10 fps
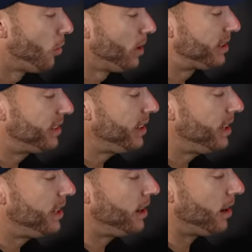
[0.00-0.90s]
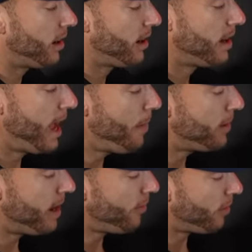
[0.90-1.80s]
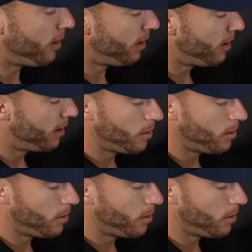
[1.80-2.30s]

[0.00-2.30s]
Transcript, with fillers: we see here, epinephrine,